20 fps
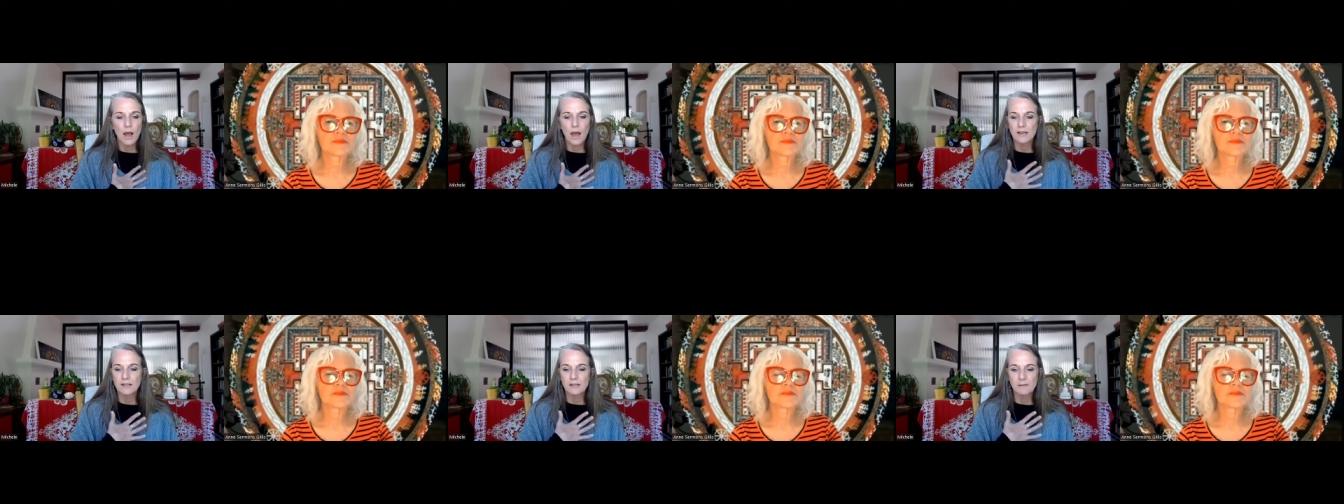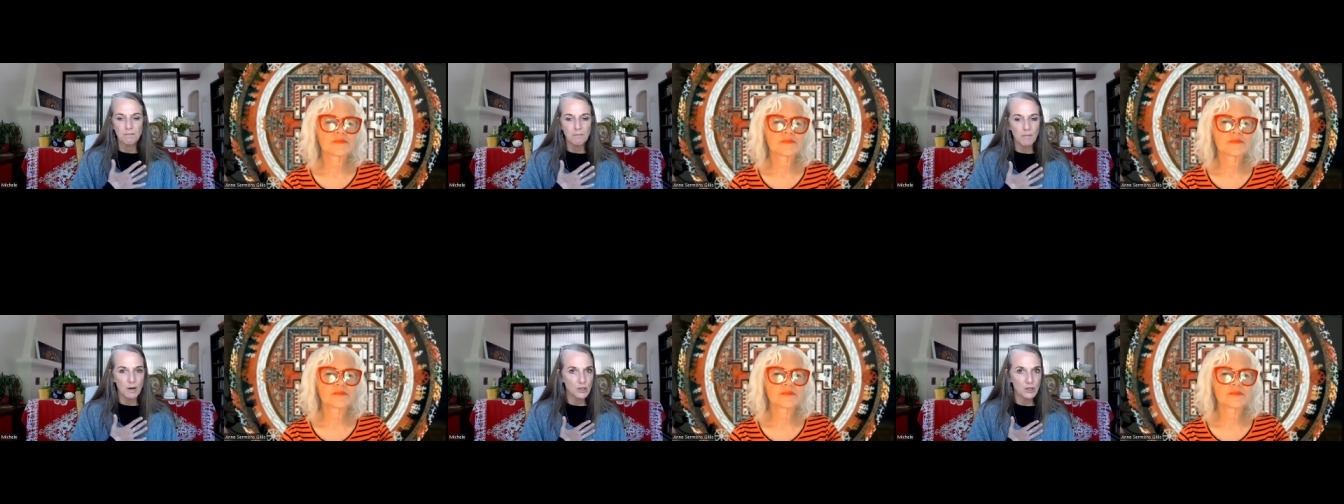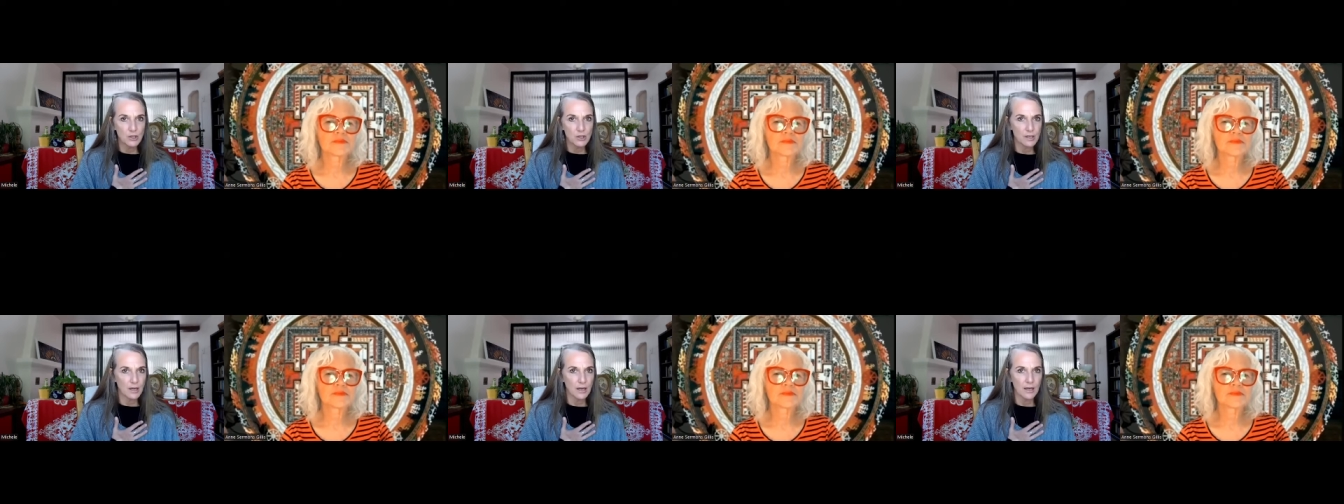as much
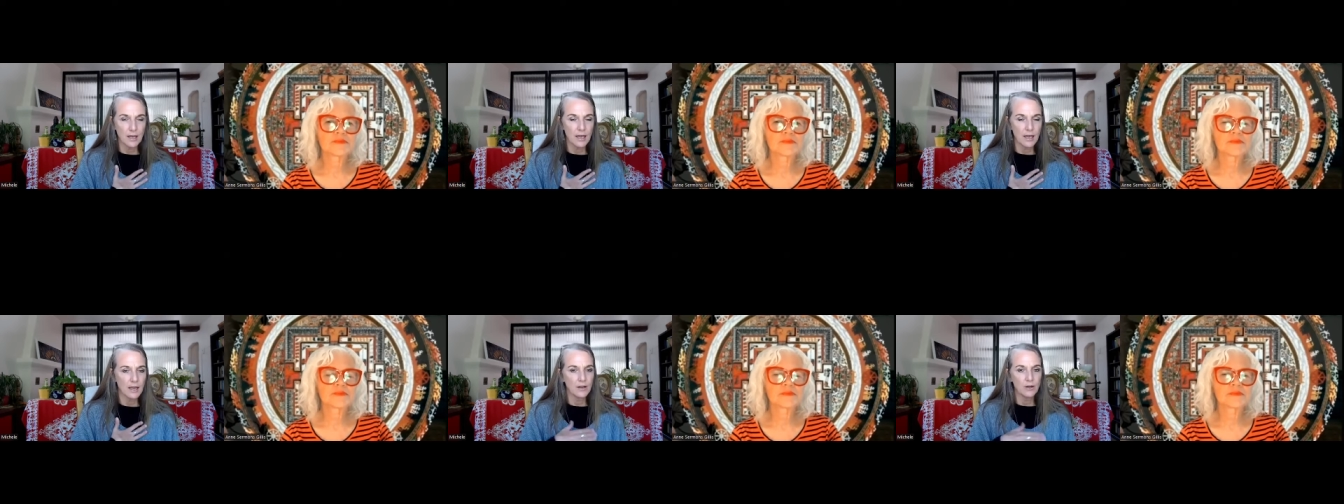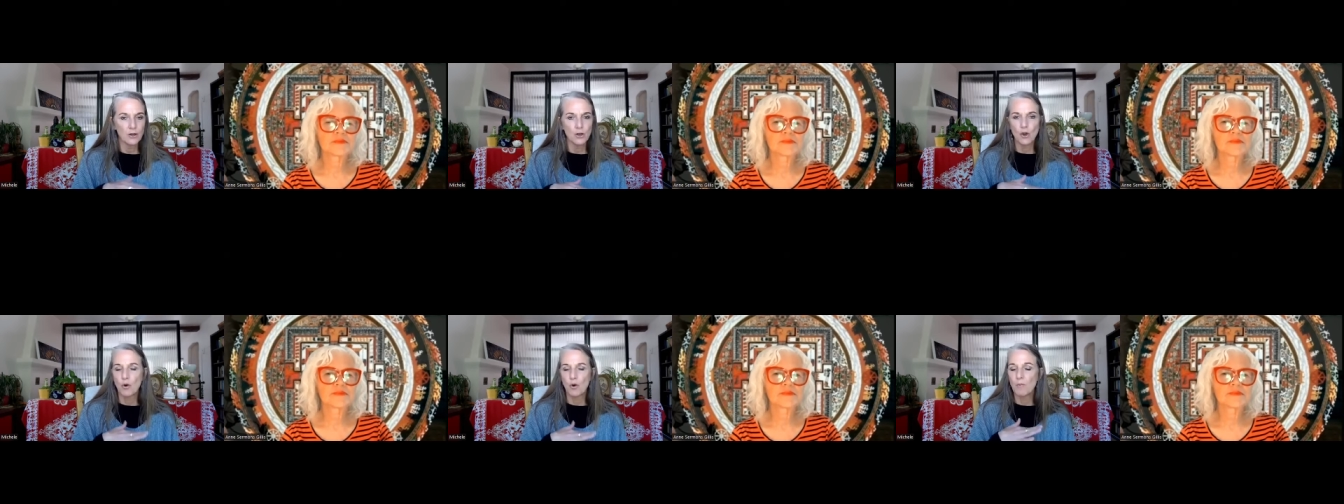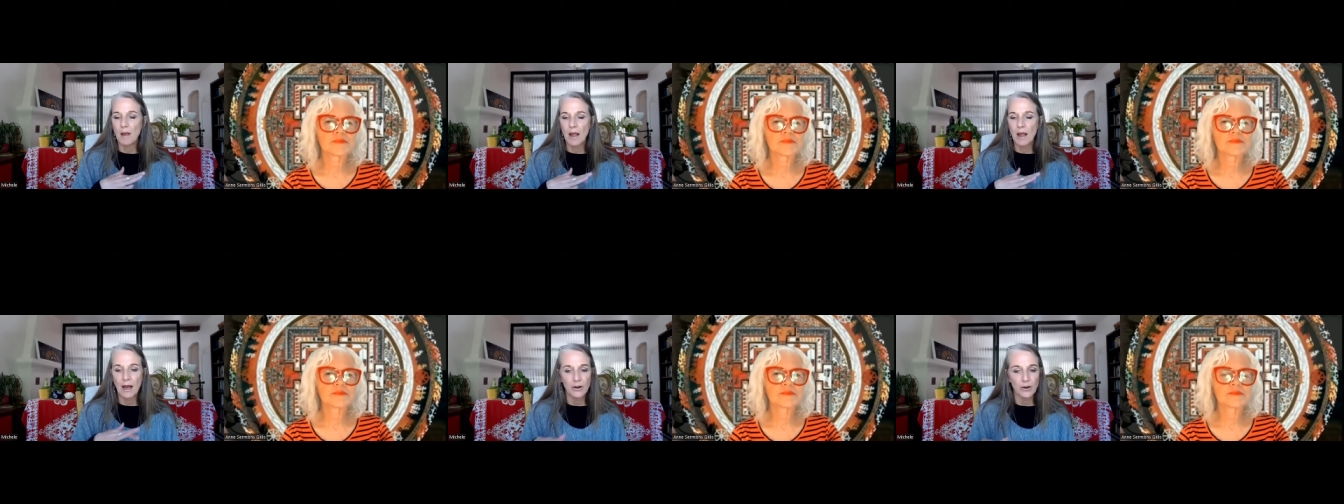as I can, no
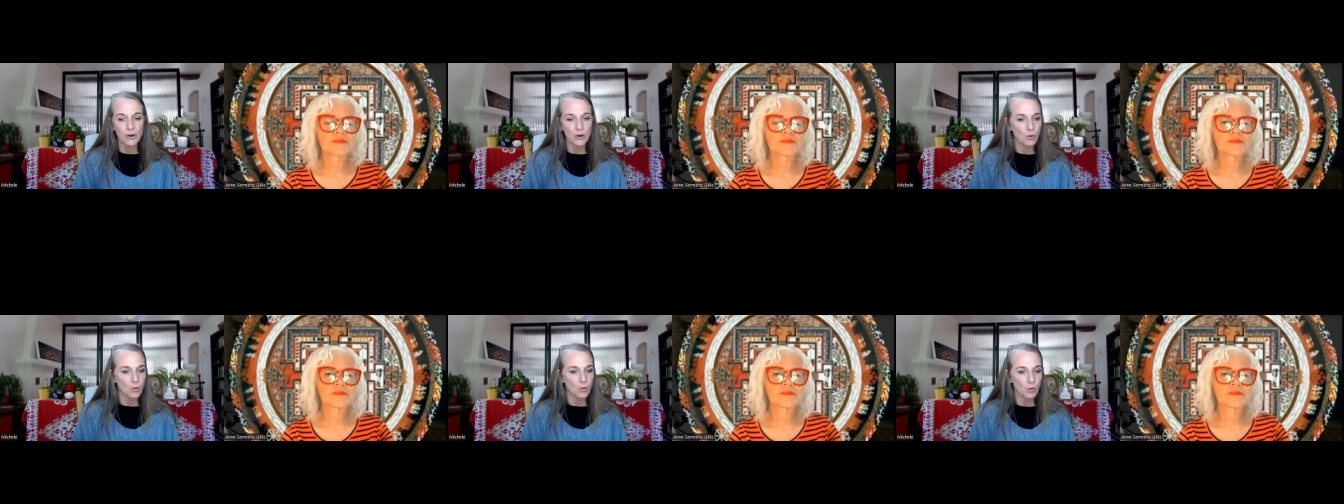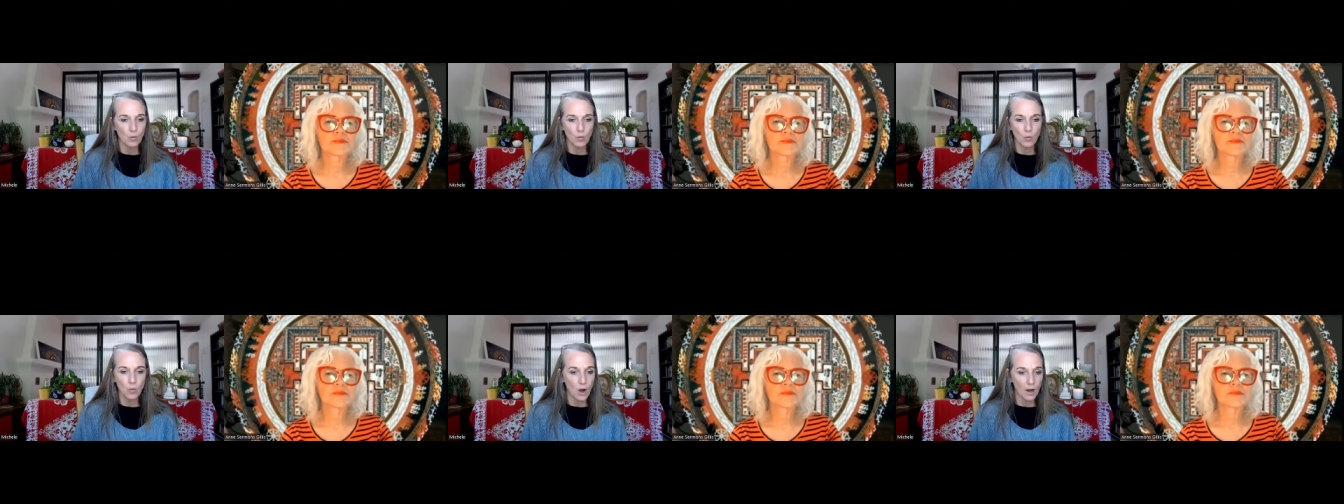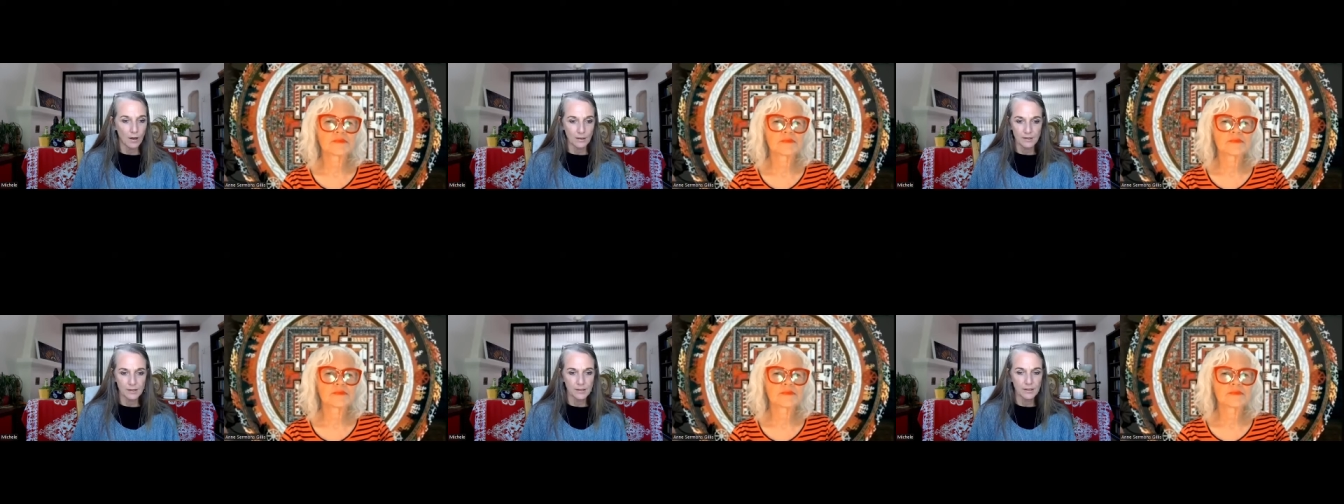matter what.